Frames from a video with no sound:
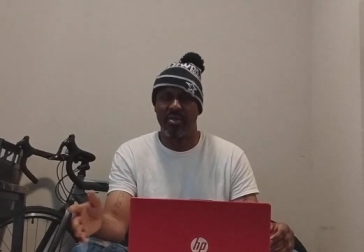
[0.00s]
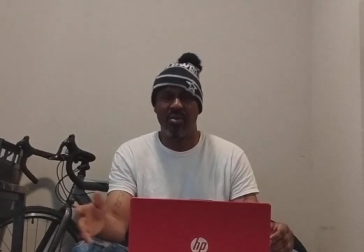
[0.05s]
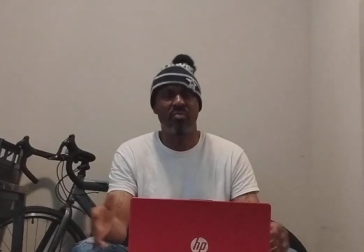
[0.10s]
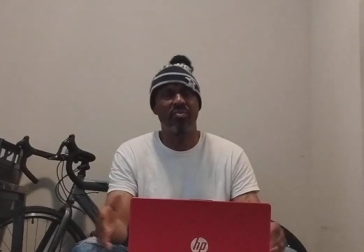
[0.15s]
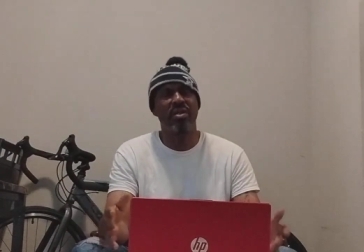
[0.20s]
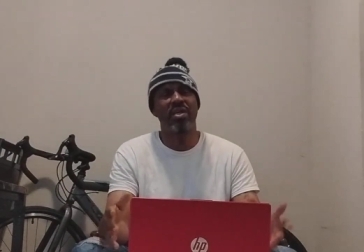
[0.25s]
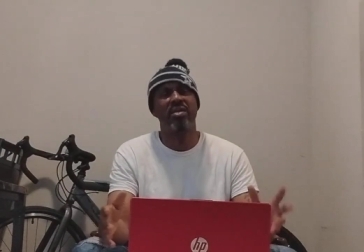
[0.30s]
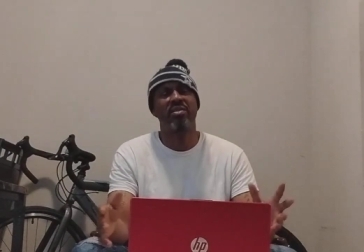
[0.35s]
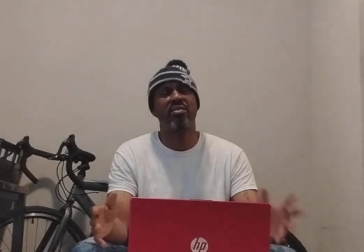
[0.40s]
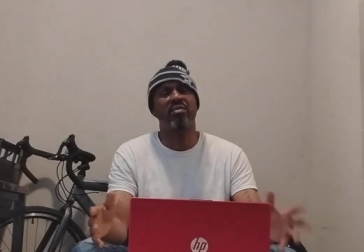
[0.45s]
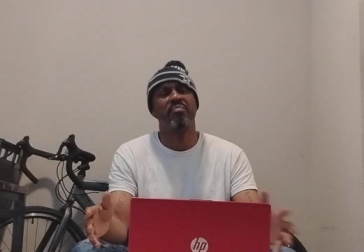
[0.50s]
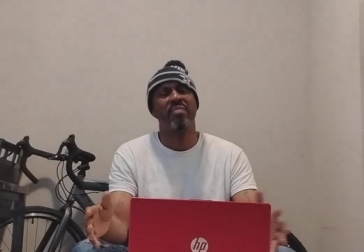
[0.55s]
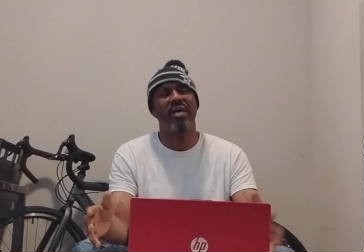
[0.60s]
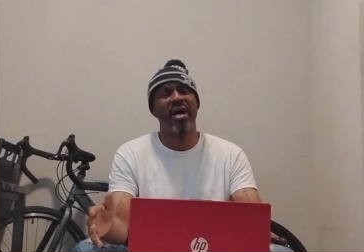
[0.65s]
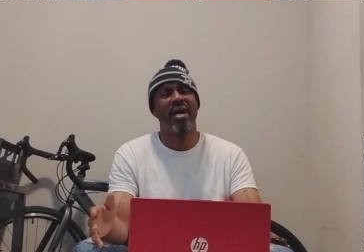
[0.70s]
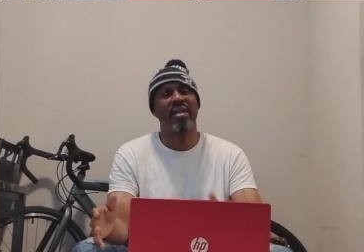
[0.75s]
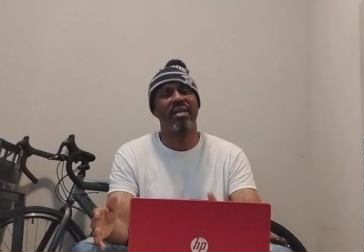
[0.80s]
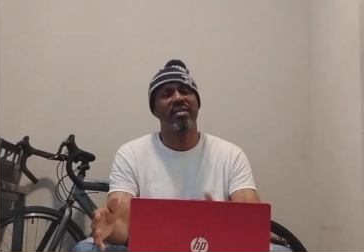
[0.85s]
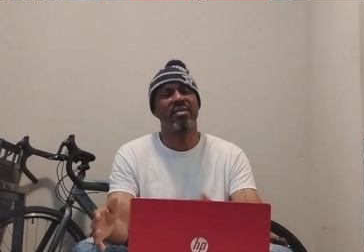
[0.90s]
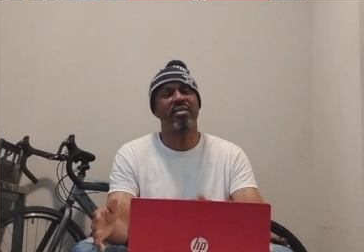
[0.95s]
You need
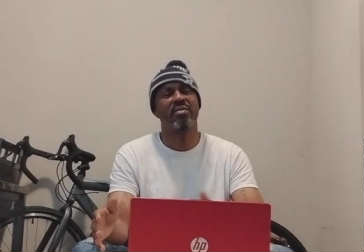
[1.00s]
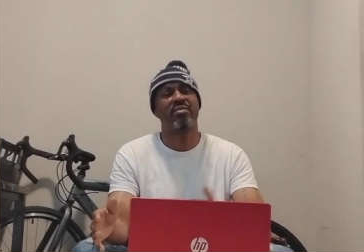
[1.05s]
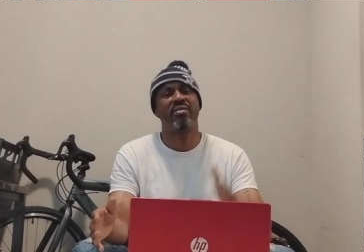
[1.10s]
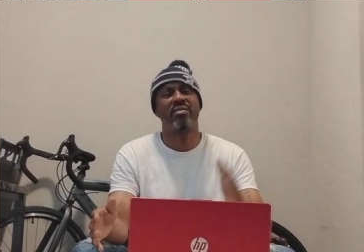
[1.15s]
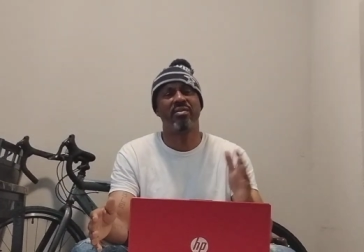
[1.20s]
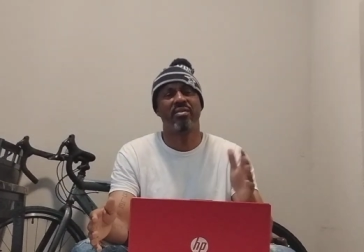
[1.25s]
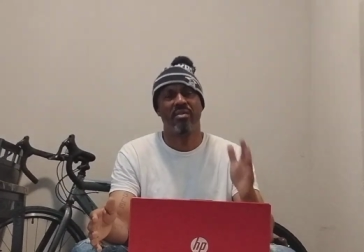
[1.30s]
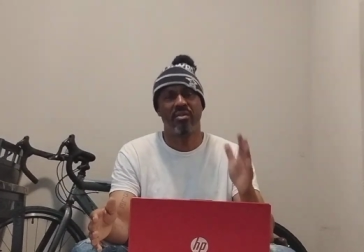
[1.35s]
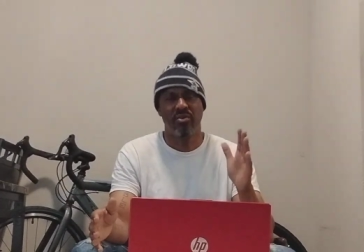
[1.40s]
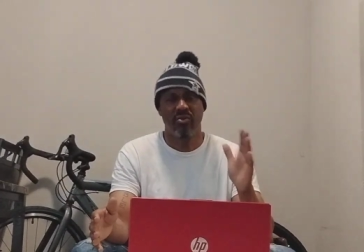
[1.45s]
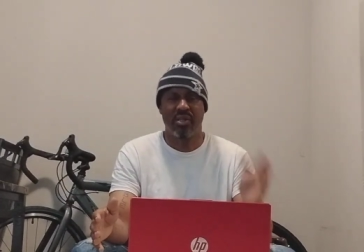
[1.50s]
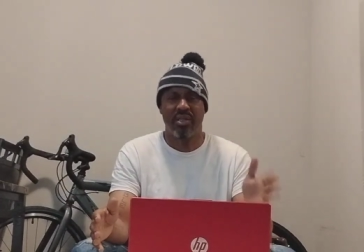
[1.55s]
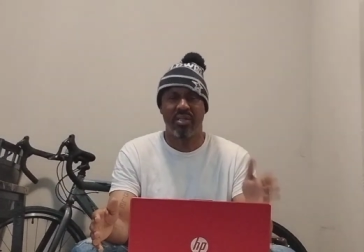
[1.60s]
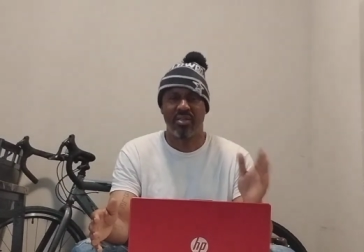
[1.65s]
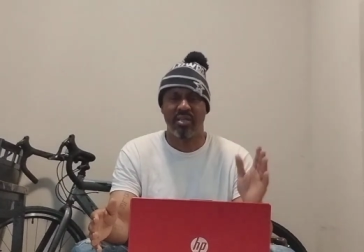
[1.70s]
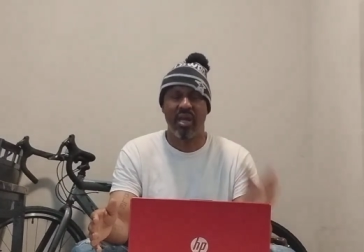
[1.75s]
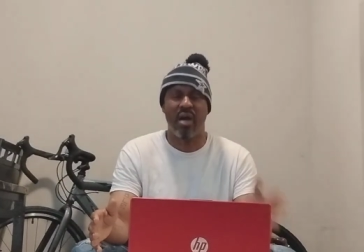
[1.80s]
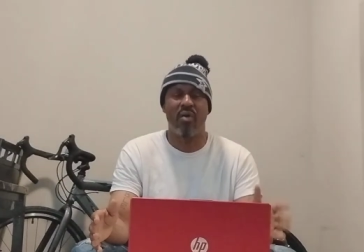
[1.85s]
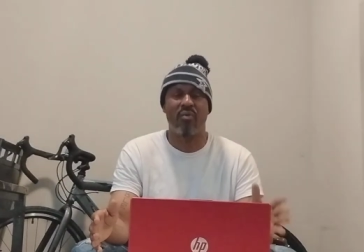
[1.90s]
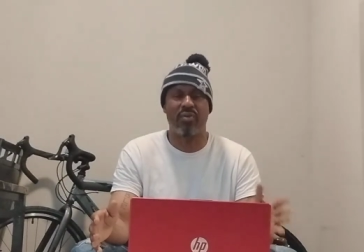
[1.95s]
somebody that you
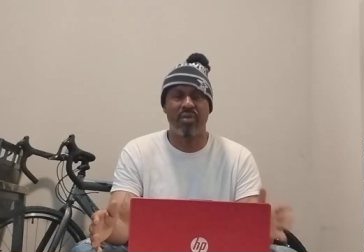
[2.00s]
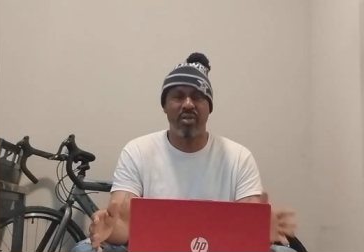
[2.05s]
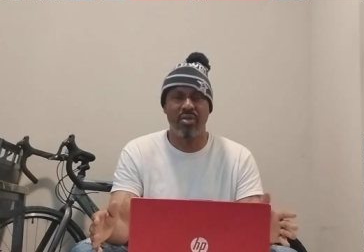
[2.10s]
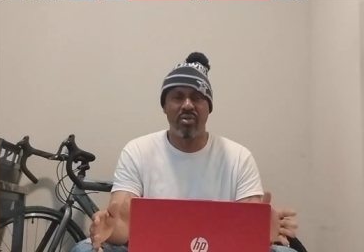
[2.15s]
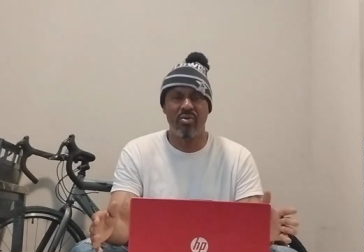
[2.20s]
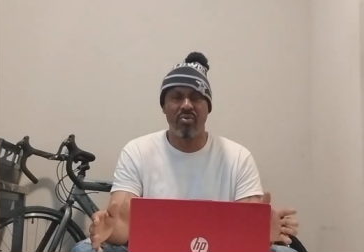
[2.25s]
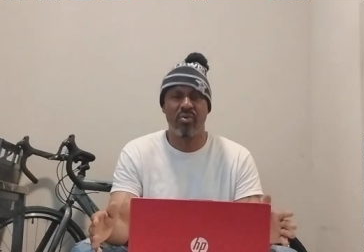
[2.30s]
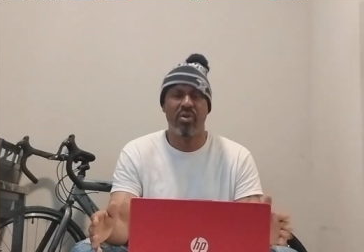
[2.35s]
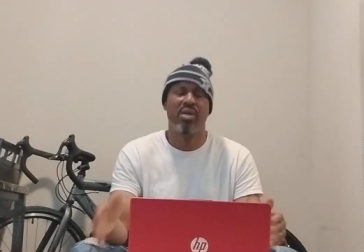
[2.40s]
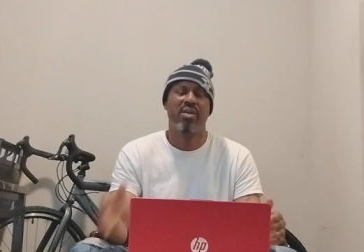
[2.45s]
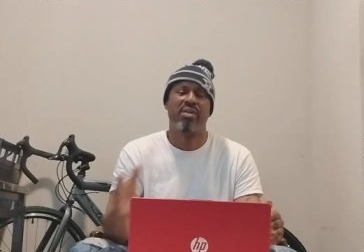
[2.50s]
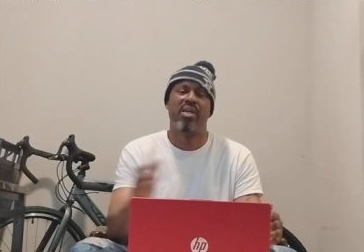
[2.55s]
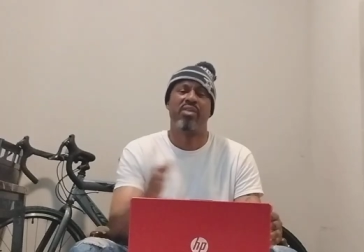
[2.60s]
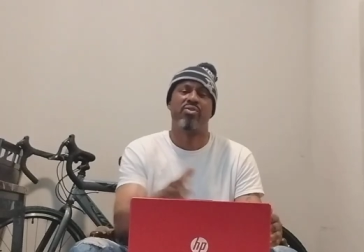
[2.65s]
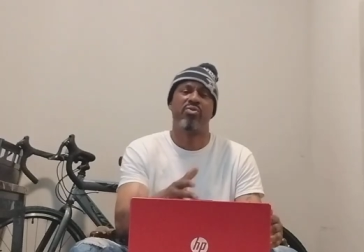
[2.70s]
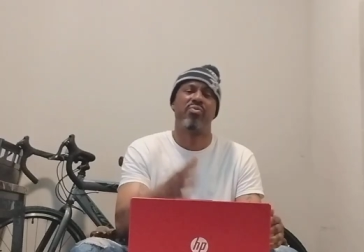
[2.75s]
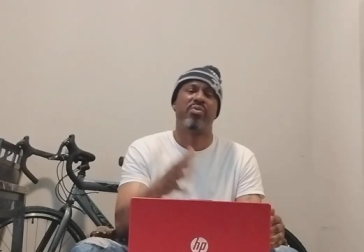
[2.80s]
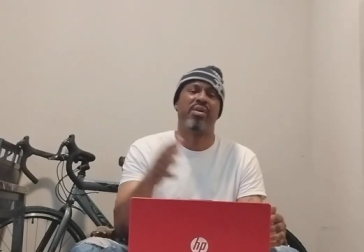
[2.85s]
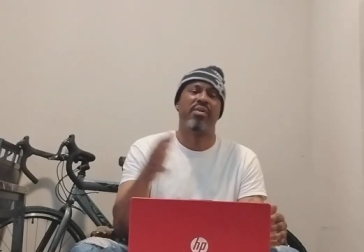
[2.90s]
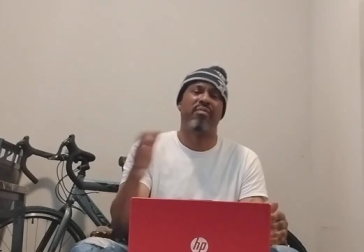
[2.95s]
can talk to you,
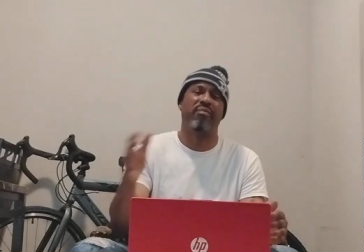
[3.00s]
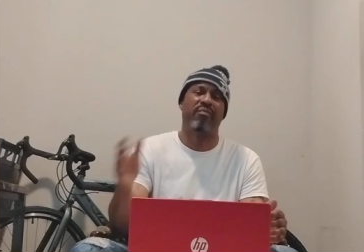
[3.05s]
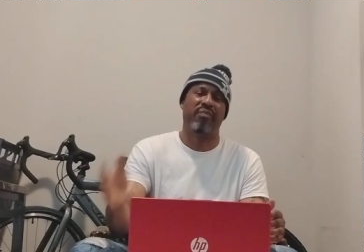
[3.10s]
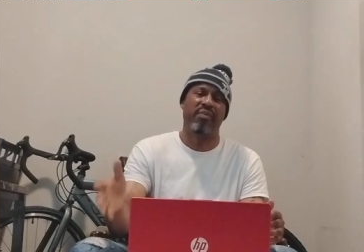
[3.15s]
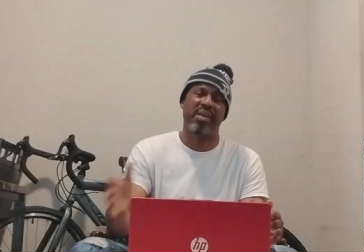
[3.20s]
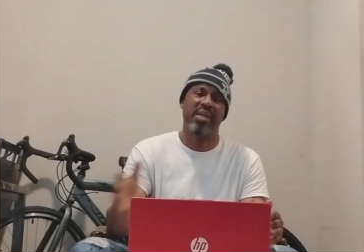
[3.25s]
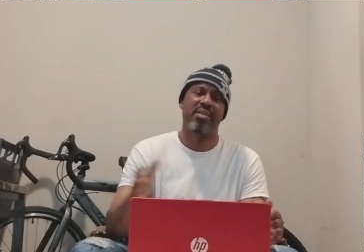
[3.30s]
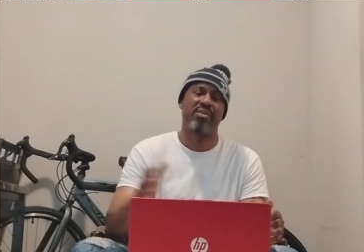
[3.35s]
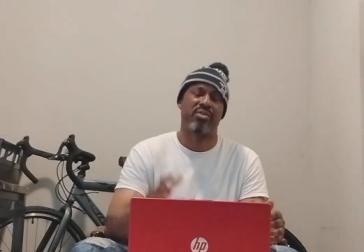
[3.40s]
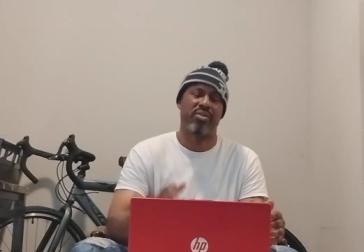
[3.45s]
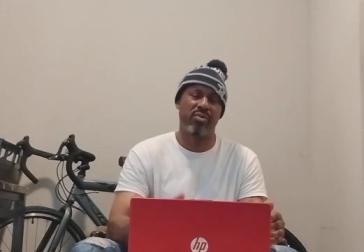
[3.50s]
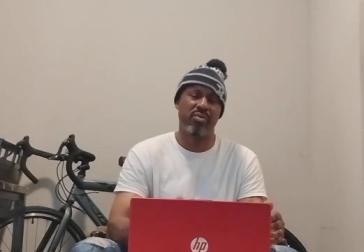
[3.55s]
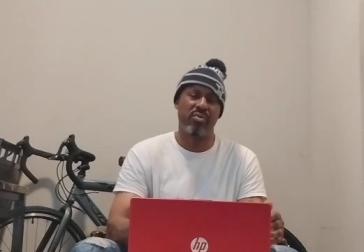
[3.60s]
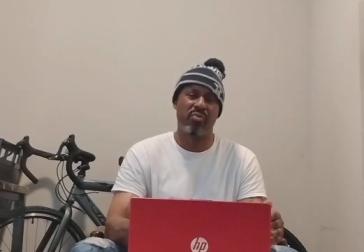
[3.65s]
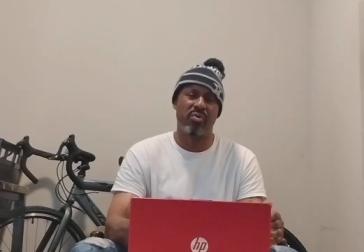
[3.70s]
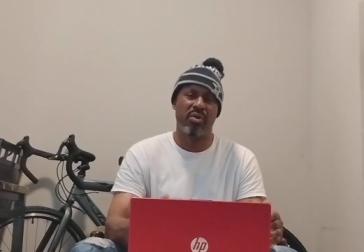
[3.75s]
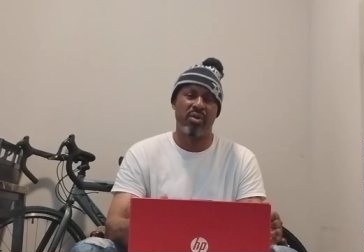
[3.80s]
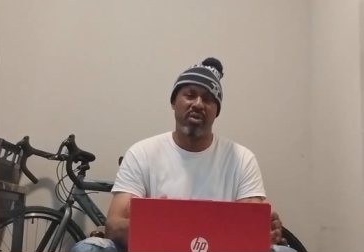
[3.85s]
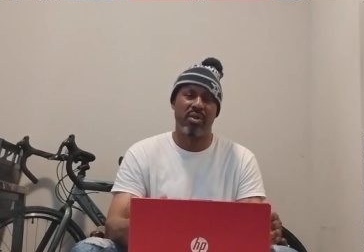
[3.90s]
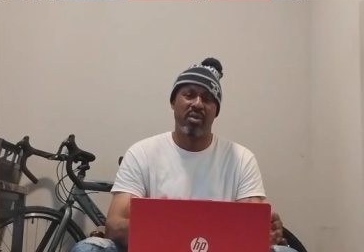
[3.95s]
that you can vent
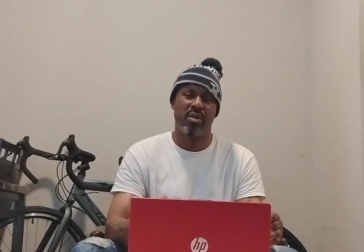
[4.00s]
to,